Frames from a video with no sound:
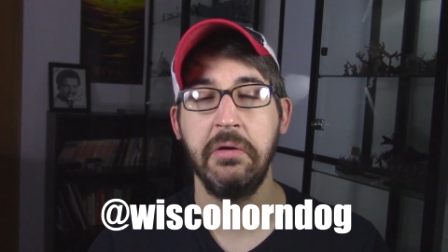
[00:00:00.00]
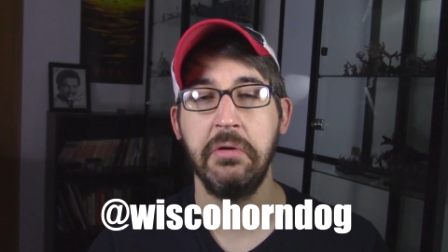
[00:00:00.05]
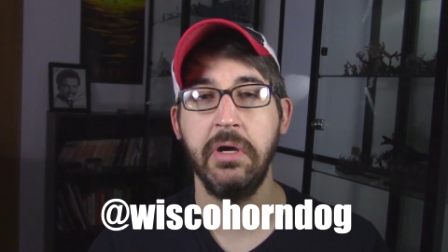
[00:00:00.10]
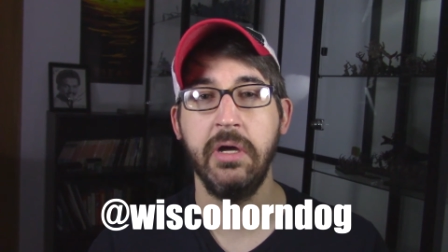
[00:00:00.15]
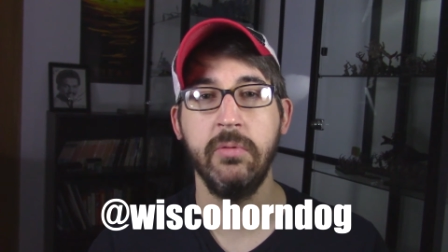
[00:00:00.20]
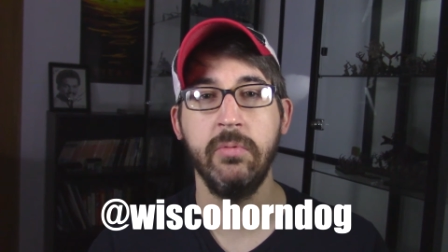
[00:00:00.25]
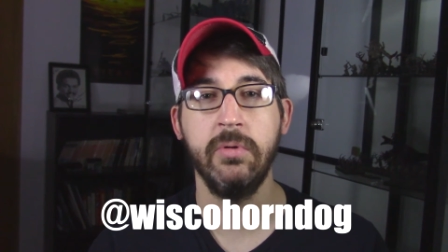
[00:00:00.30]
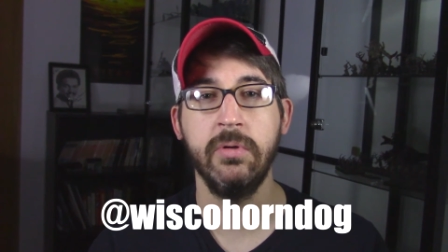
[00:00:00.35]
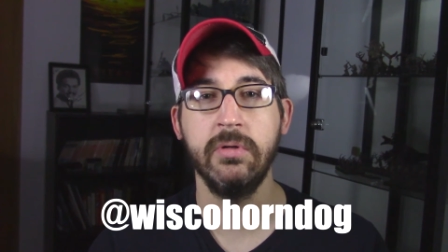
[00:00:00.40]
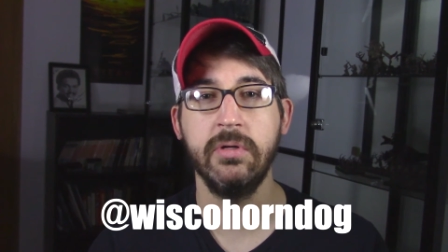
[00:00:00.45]
I
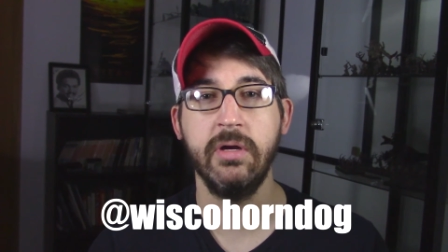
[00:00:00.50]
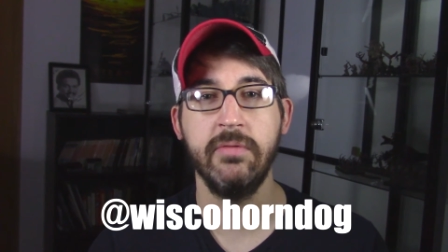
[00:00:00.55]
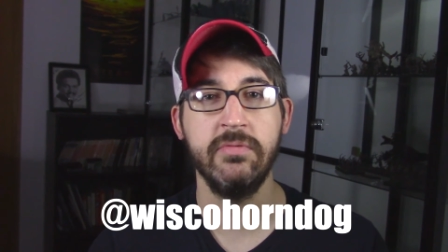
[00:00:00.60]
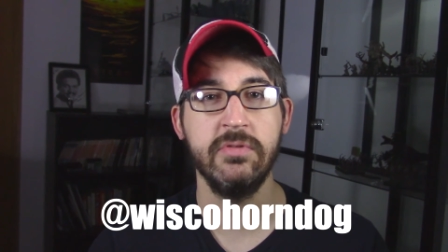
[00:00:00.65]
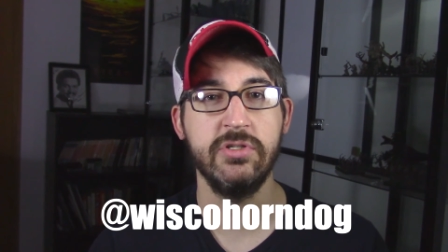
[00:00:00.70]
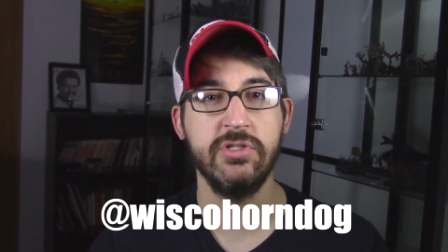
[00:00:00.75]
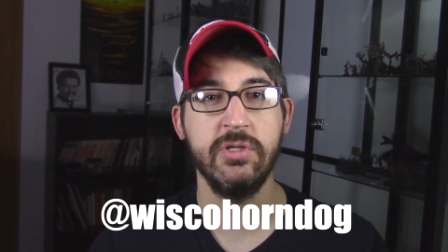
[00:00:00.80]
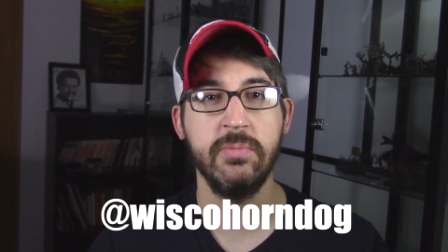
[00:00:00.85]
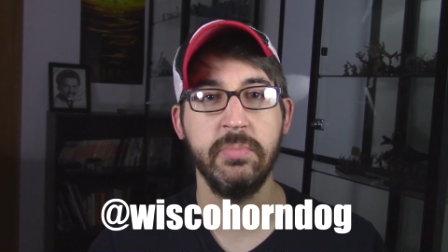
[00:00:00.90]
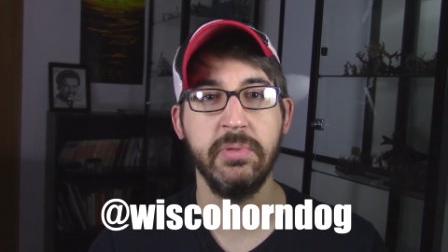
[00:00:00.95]
will cover
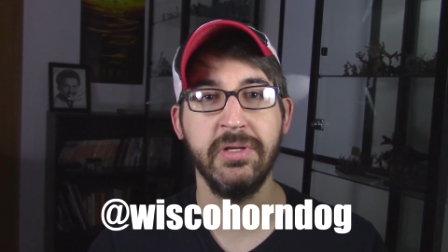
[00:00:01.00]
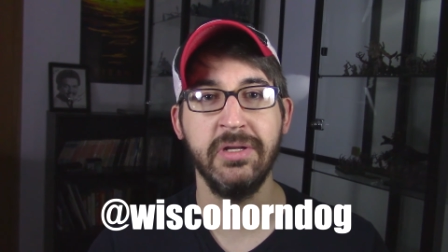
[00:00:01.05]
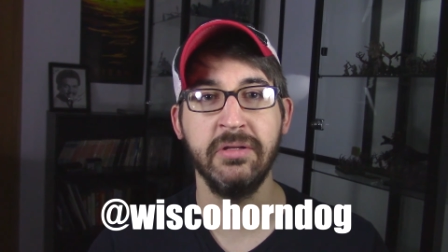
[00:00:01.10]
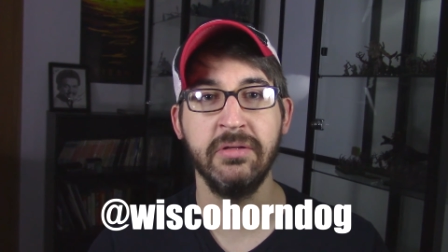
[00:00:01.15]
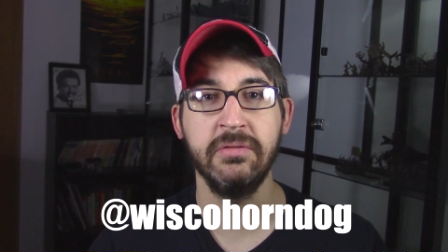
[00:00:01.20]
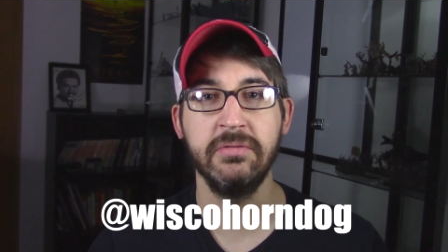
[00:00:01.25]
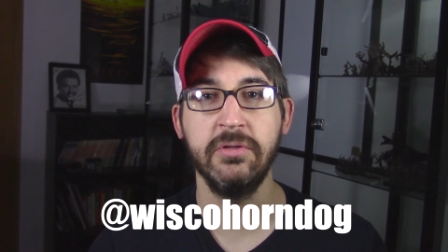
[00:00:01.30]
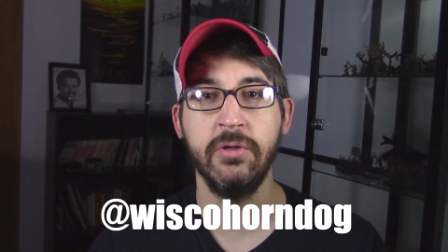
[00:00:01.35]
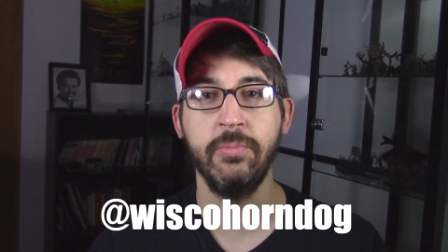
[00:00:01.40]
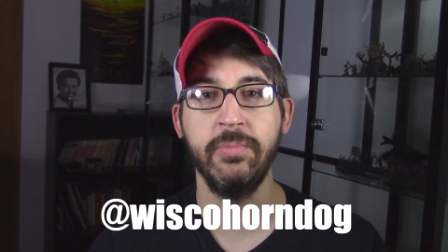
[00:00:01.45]
the shipping,
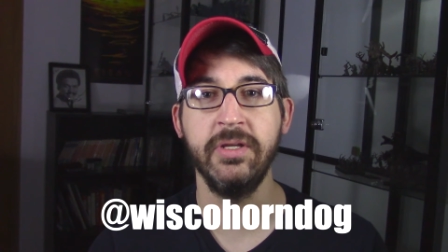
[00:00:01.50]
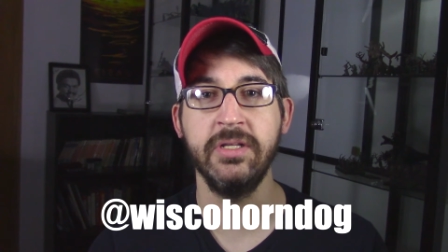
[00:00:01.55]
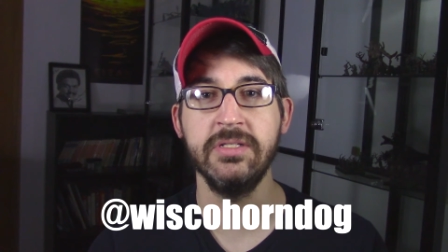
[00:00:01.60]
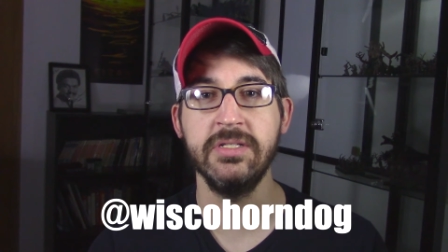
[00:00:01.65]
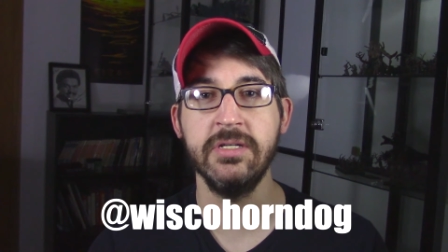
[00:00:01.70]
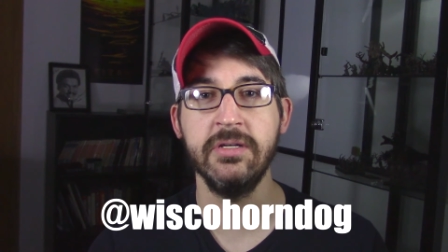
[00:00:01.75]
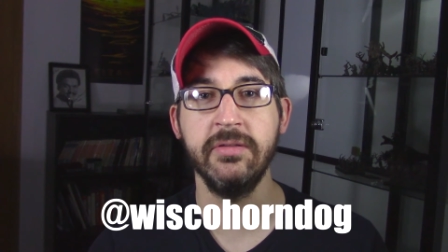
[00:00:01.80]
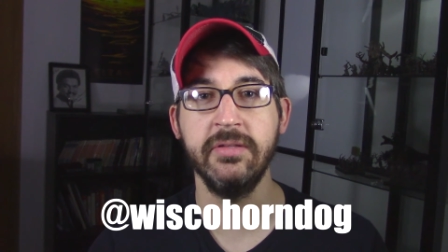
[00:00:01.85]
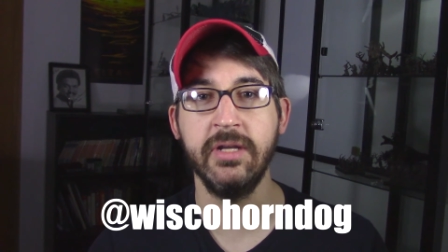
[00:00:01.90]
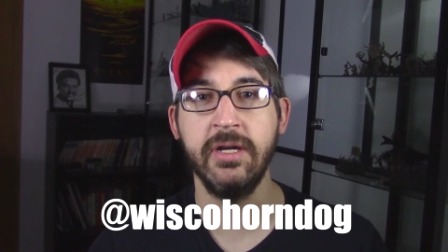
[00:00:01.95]
no big
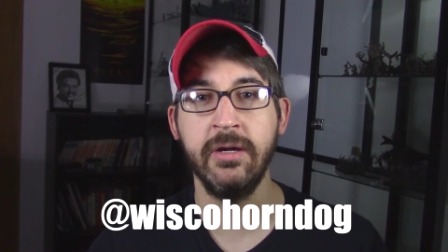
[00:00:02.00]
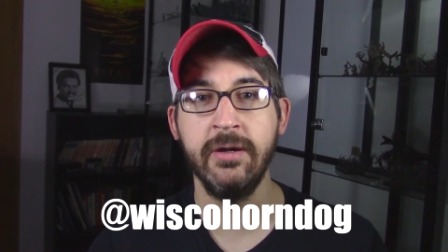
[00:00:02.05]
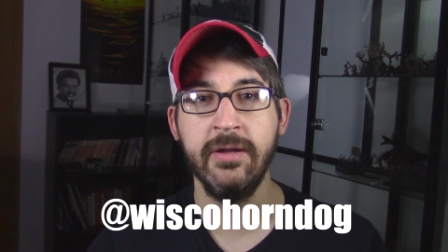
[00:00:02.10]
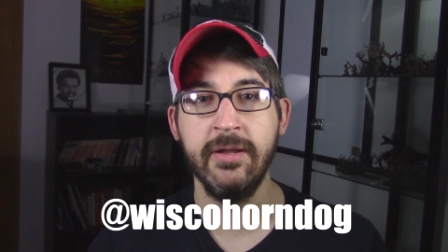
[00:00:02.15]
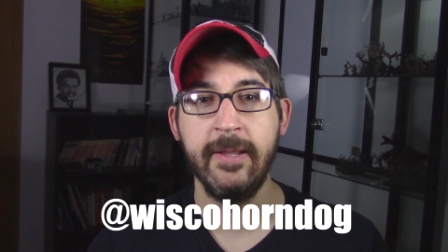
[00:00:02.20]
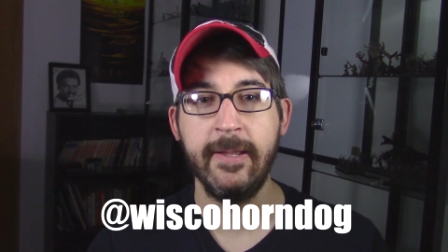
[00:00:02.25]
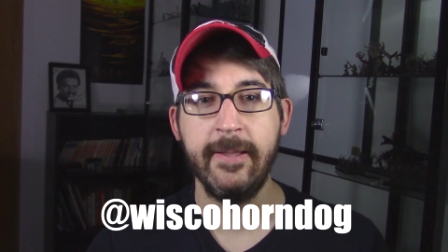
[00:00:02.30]
deal there.